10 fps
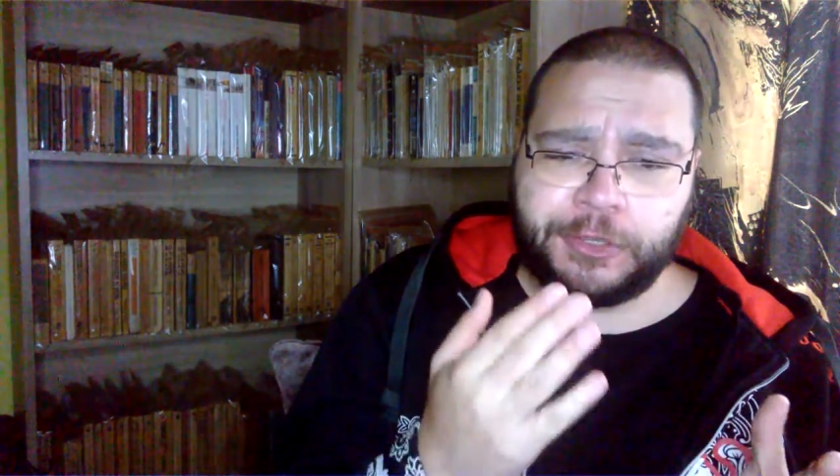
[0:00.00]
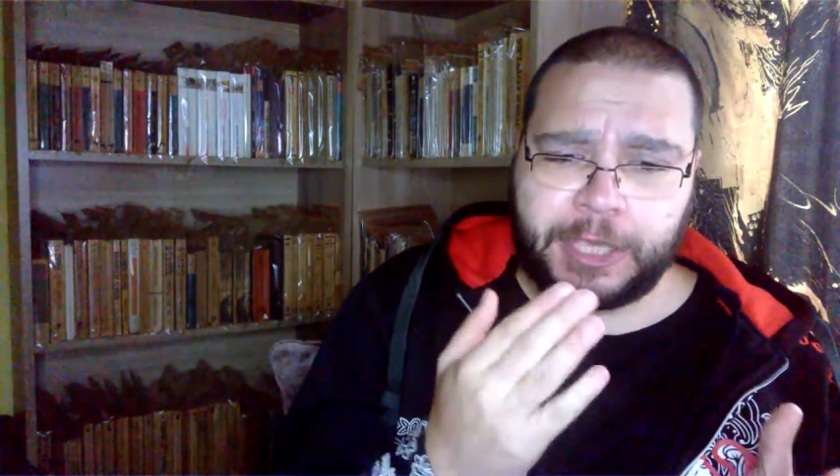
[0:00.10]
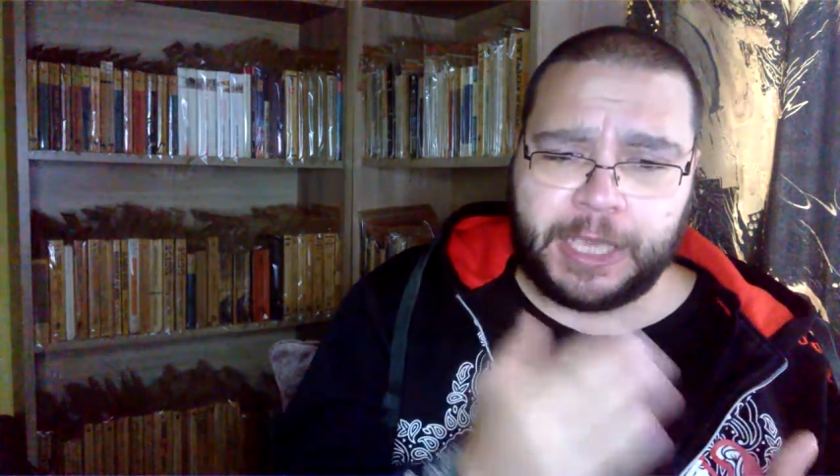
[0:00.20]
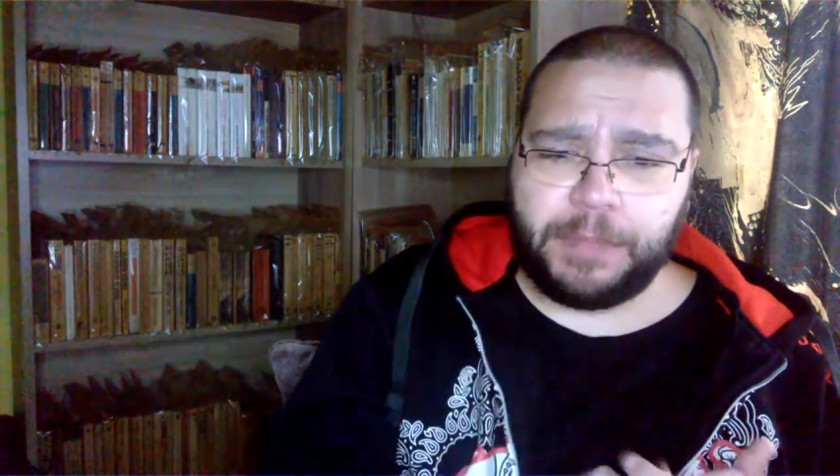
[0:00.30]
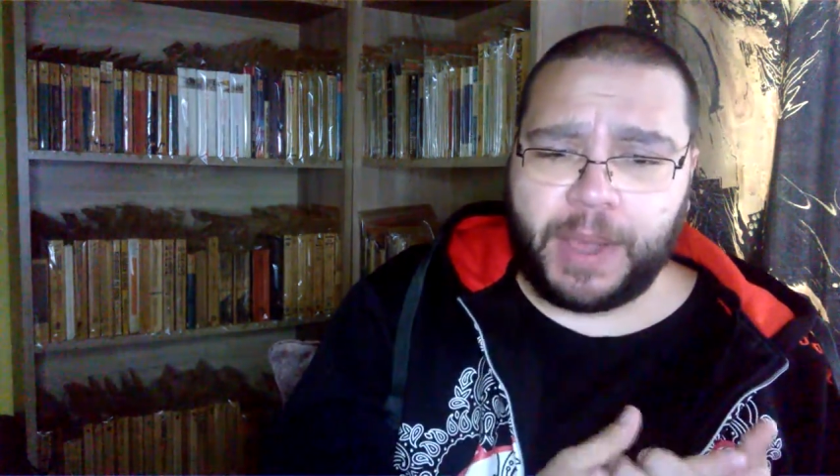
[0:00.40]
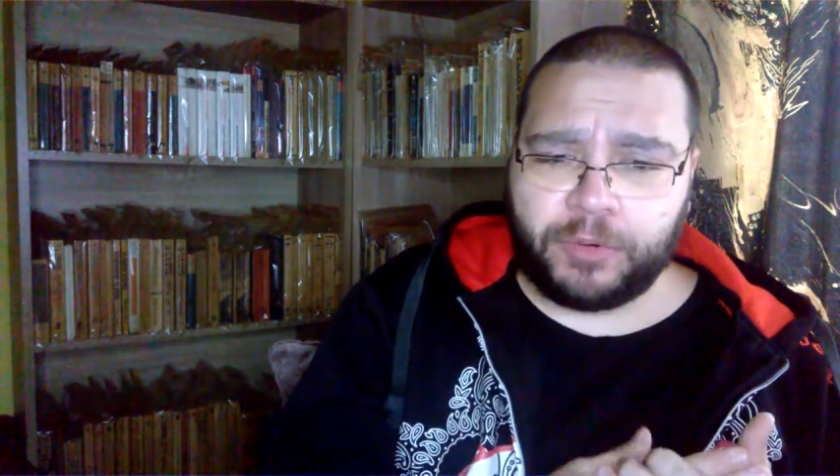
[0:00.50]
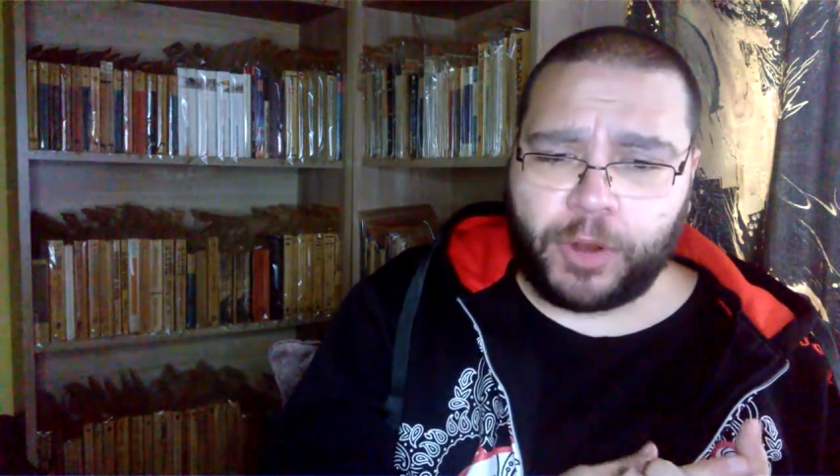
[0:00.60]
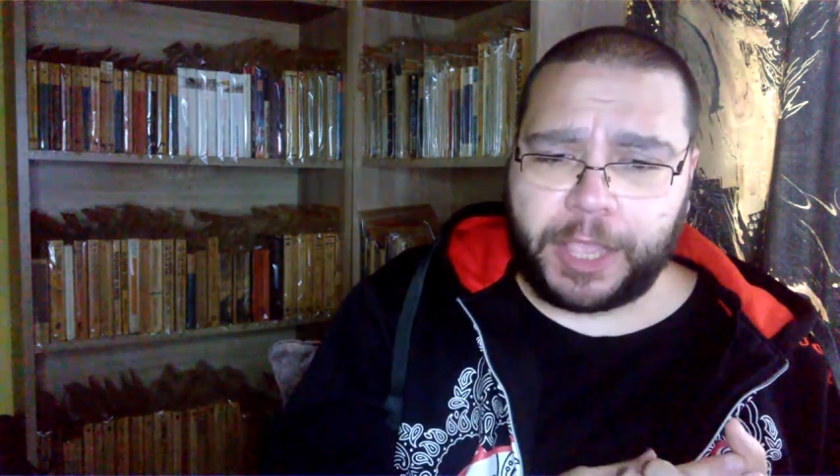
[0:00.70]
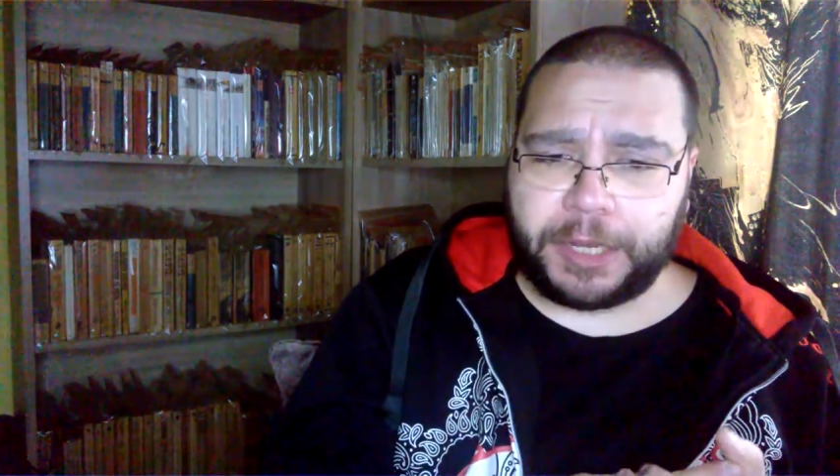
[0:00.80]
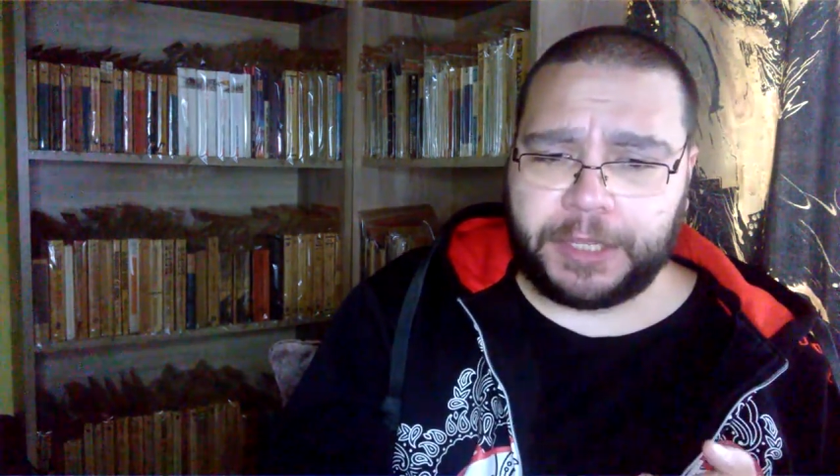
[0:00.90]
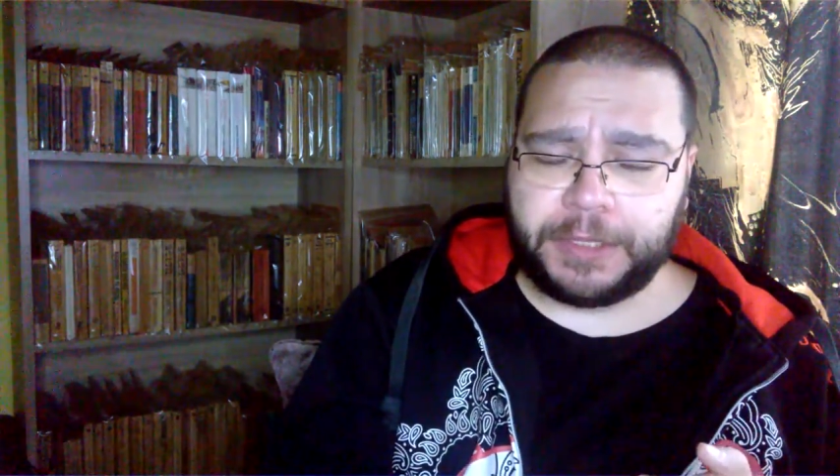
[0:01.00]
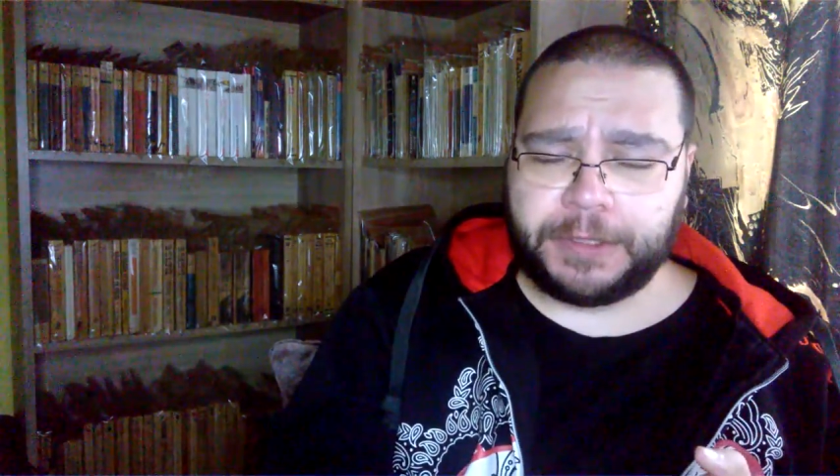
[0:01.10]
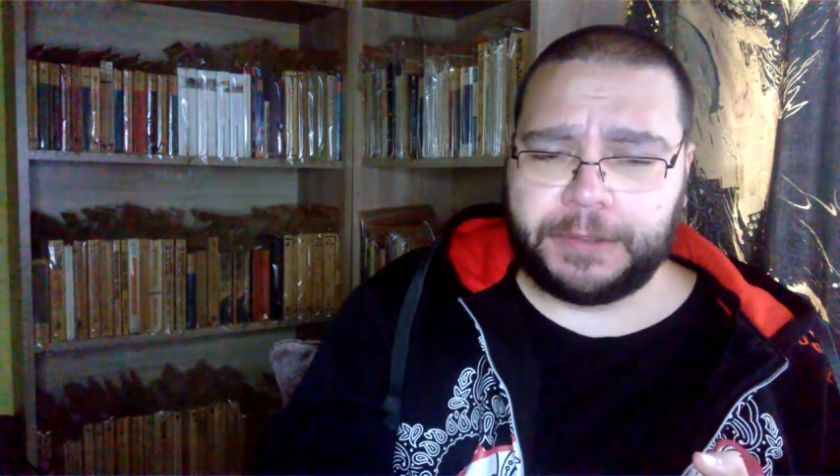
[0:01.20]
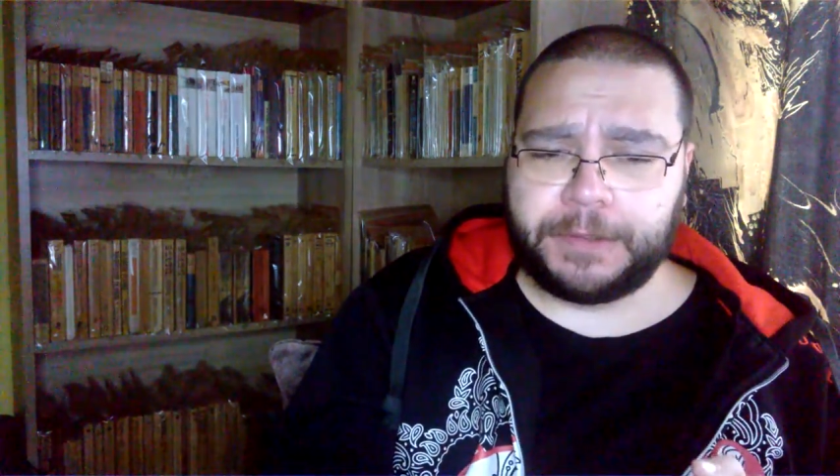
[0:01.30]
Keep on writing,